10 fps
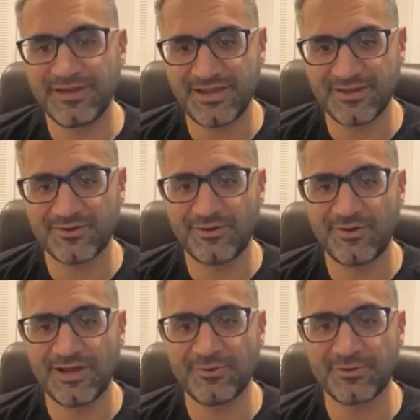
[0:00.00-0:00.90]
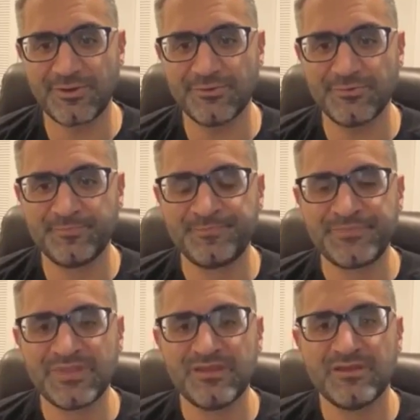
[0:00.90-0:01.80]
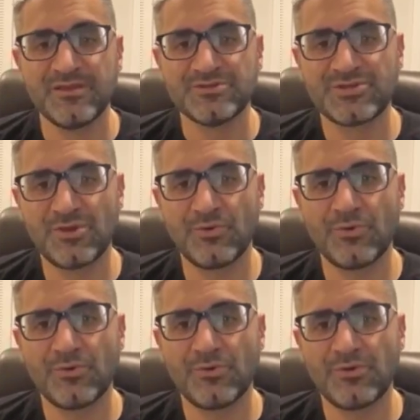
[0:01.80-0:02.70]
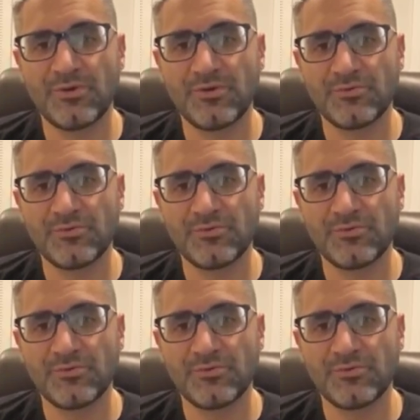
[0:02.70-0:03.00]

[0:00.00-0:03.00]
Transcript: Hey, Nicole, how are you? So